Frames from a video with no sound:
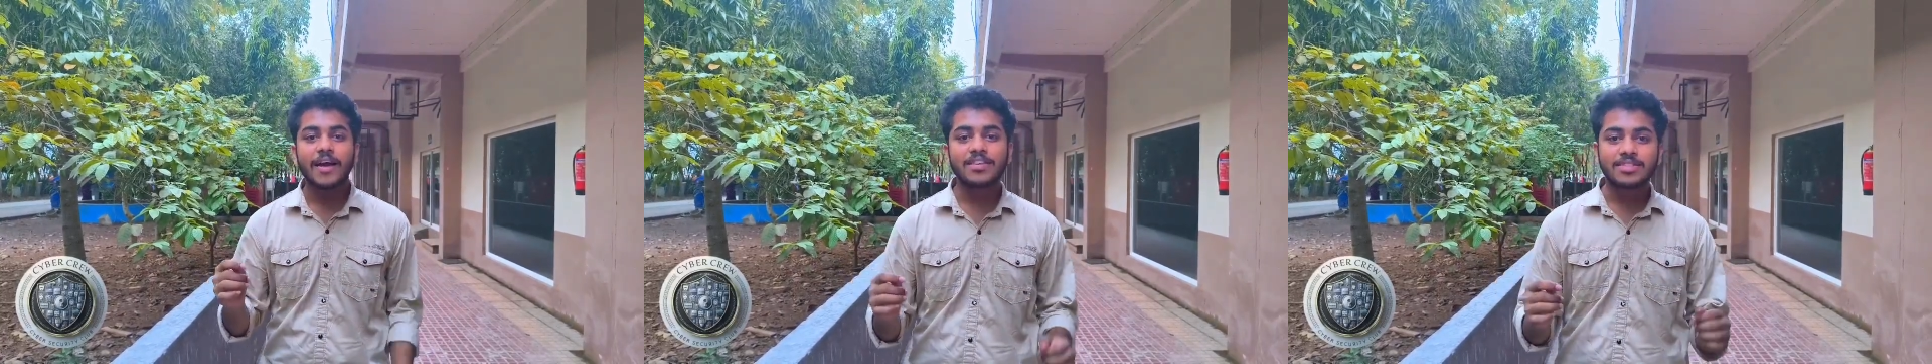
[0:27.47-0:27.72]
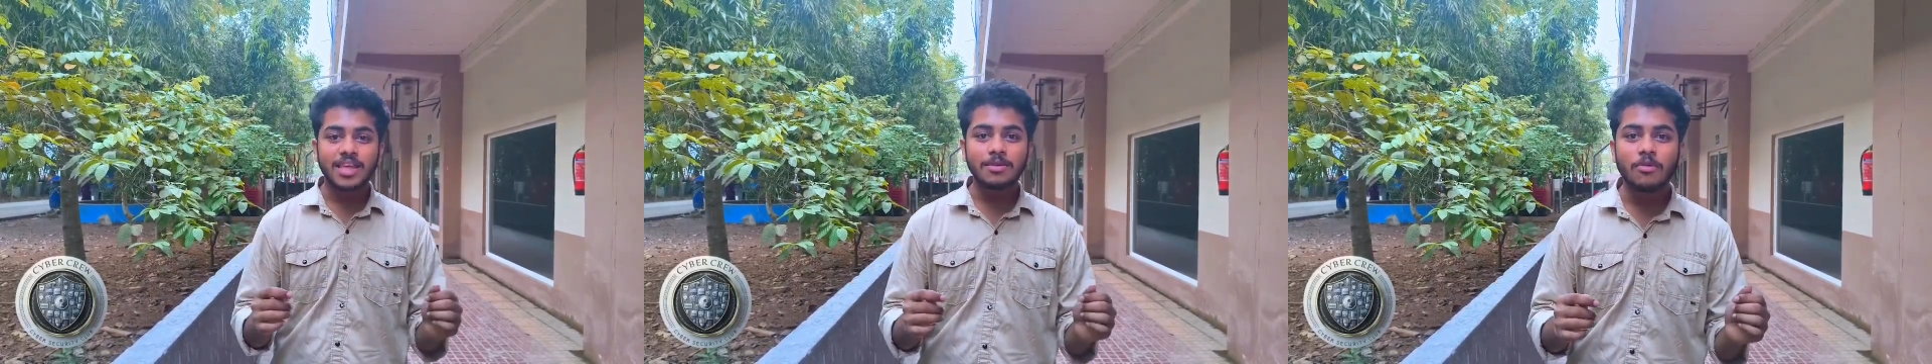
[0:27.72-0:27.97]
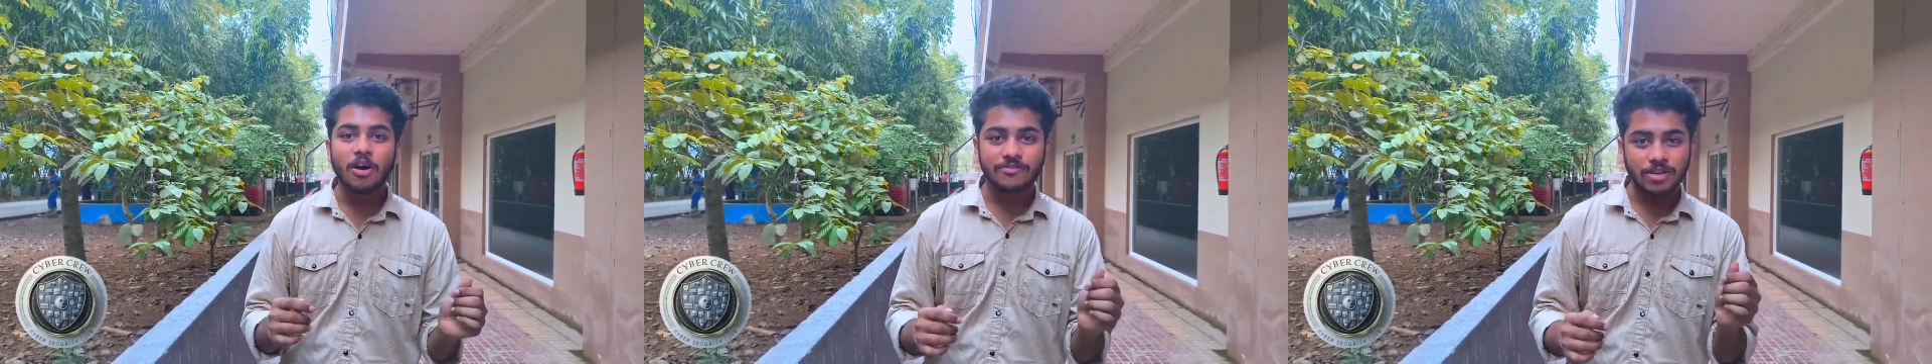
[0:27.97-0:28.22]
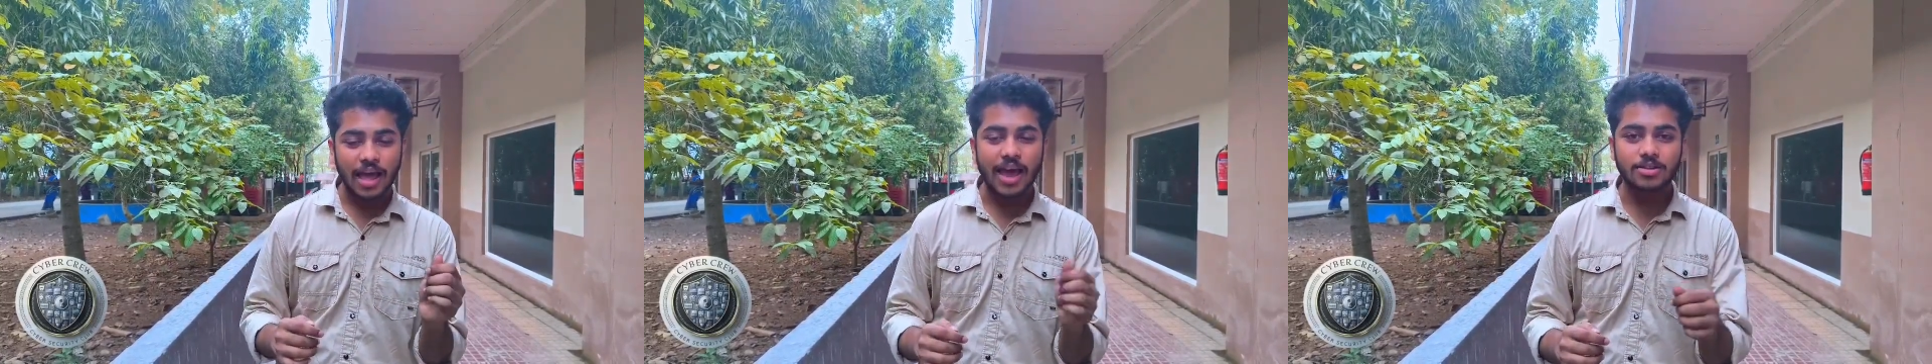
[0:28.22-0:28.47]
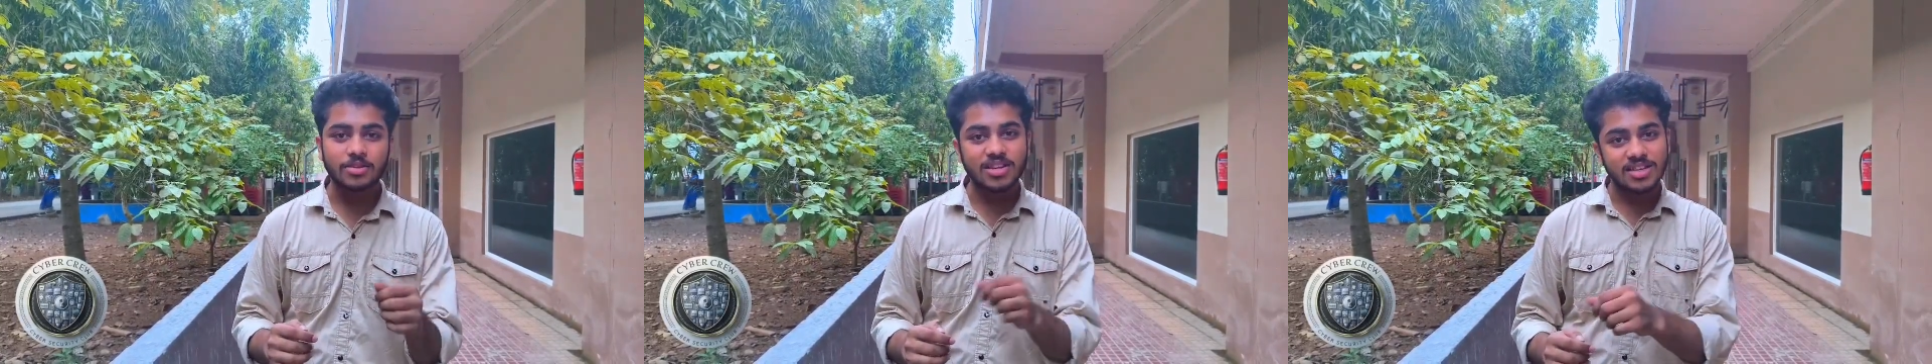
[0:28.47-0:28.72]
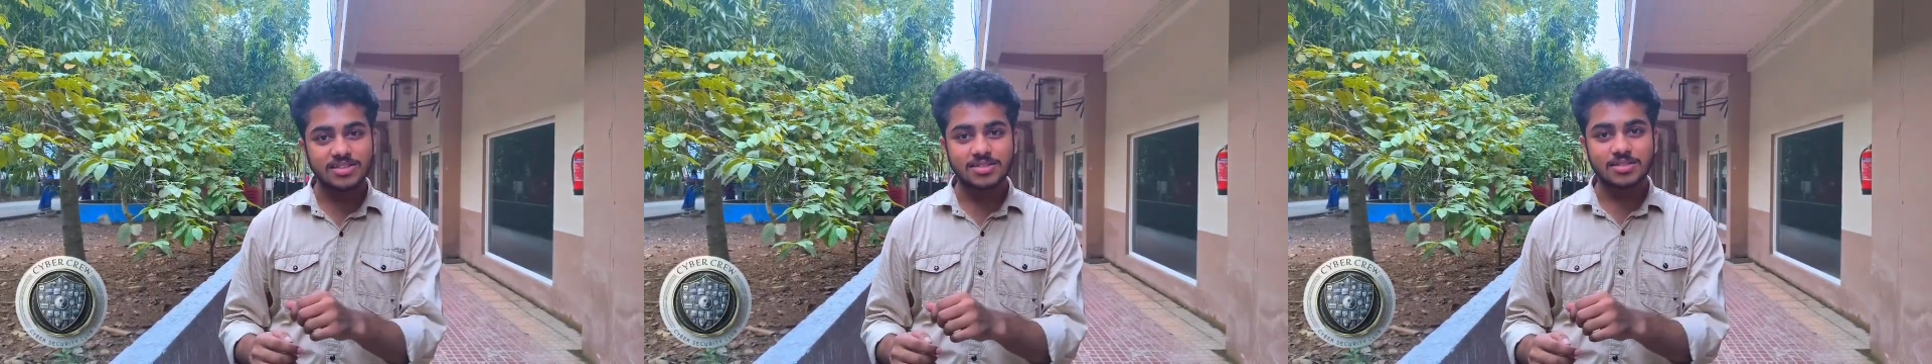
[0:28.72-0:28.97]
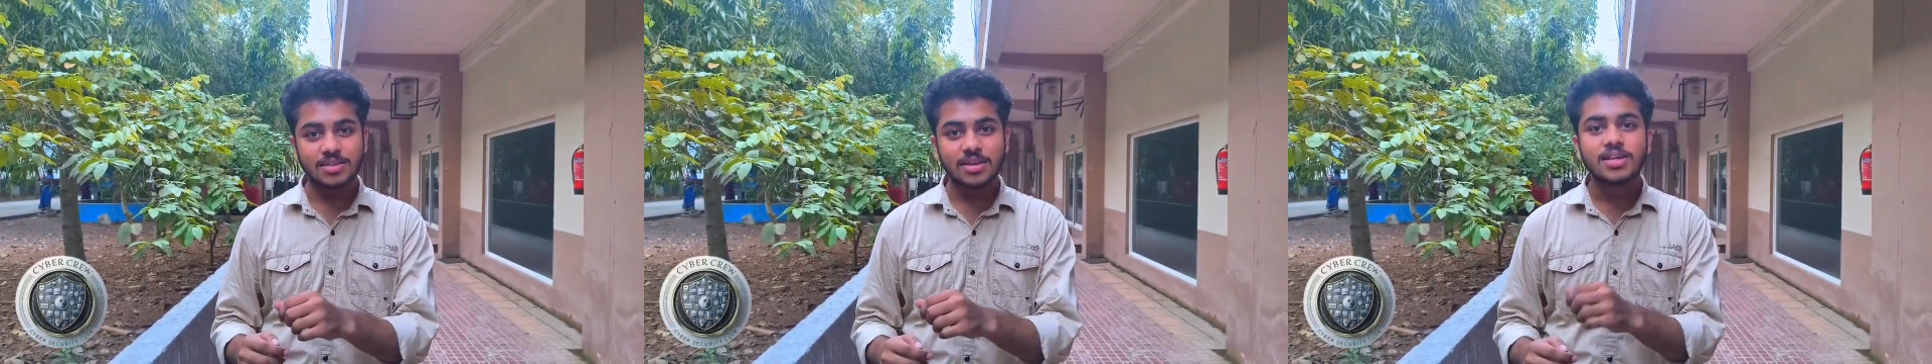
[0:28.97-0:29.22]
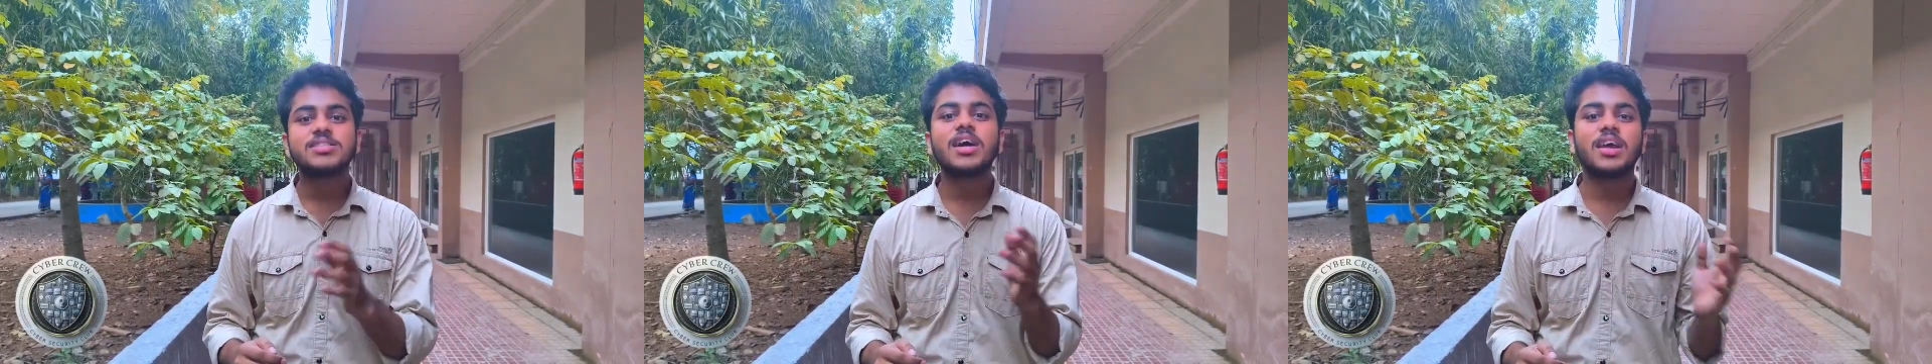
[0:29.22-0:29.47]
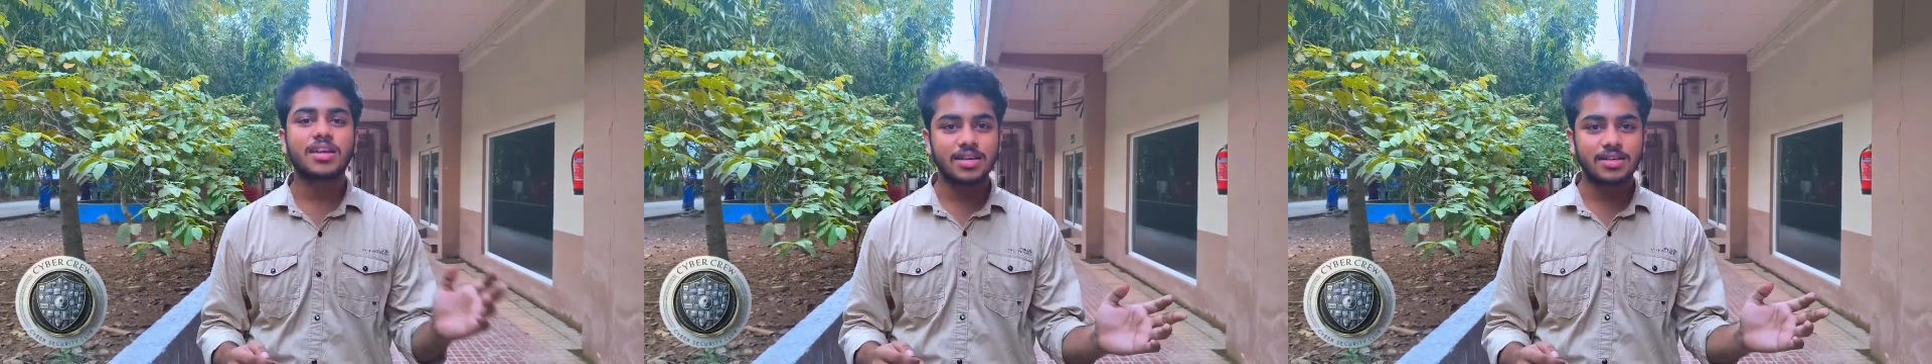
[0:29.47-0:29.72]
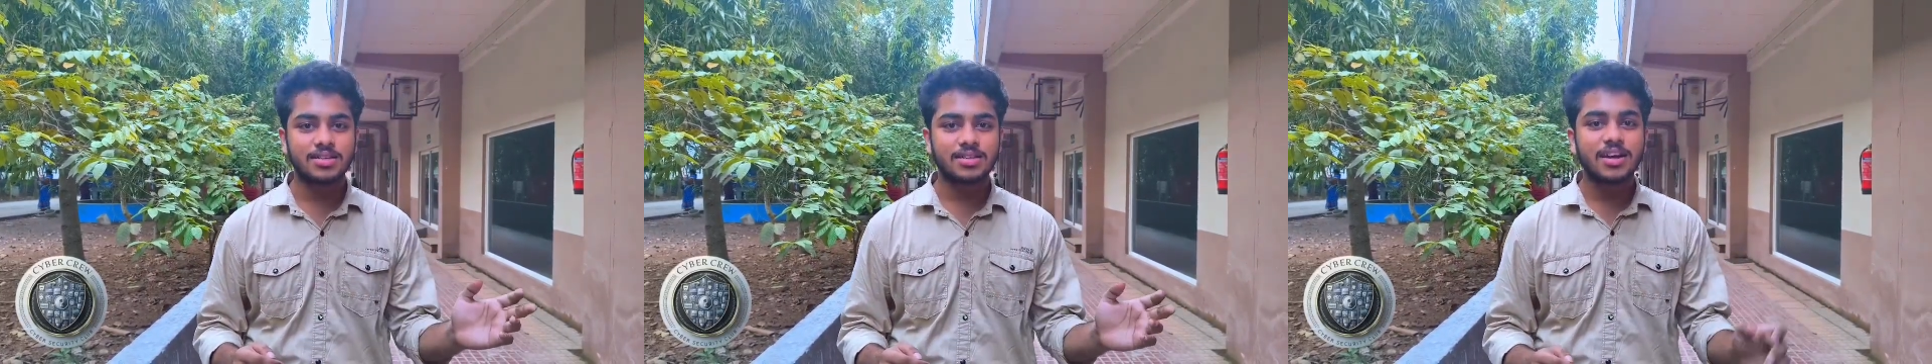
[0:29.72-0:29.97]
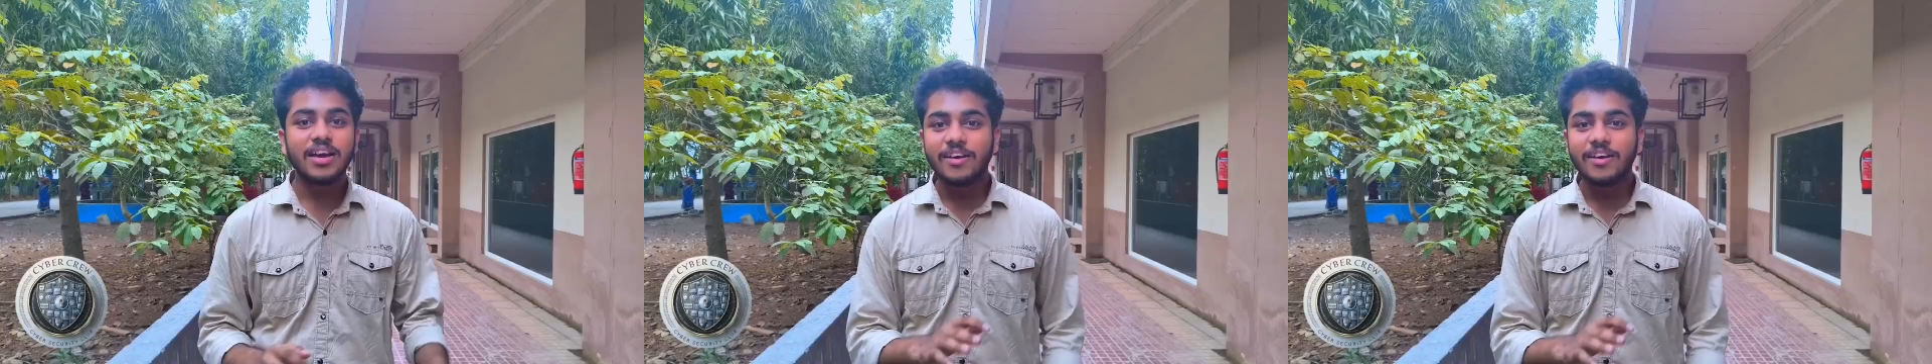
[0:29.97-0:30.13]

The theme of the hackathon is Shark Hunt,